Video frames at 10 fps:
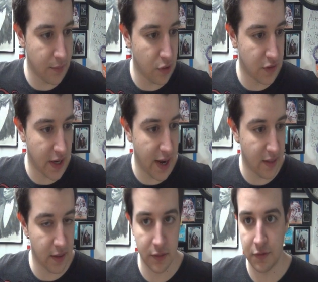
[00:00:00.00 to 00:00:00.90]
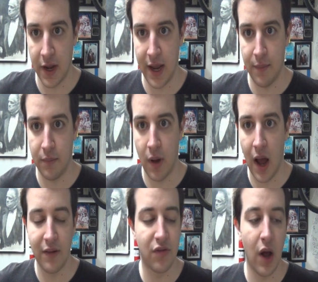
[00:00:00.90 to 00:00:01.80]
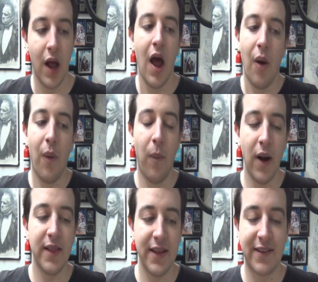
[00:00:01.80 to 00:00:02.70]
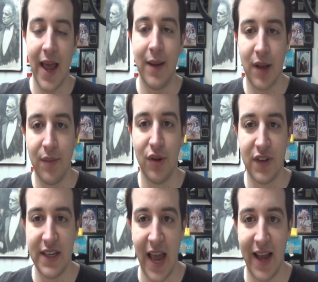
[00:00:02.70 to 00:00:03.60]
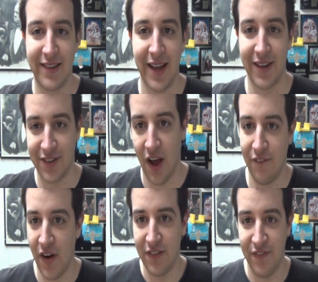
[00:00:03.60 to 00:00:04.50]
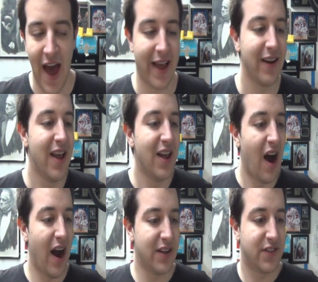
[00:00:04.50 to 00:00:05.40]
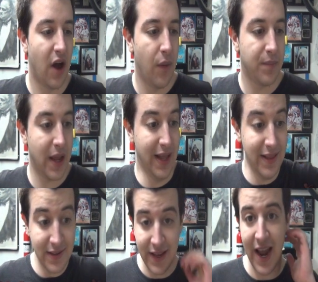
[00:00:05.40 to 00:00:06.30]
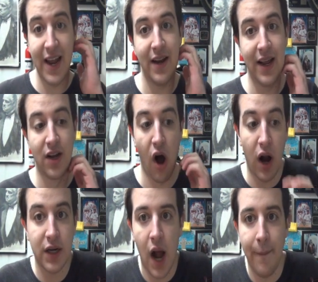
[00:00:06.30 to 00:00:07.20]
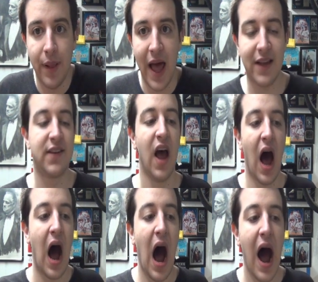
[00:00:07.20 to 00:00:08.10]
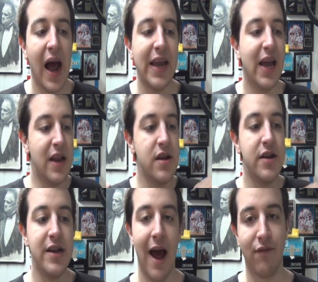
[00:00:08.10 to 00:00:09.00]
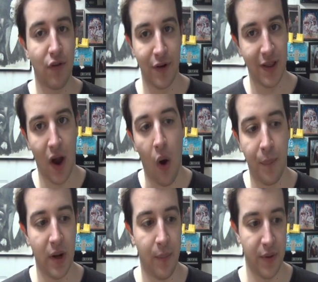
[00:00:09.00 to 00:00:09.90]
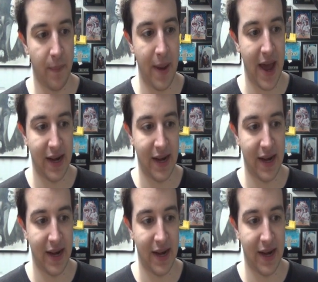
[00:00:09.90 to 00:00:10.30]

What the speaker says: using aliens, damn. Well, one of these games I'm using Yangzing, so fun fact. Alright, so in this hand, in Guard Complex, I never really open up with a bad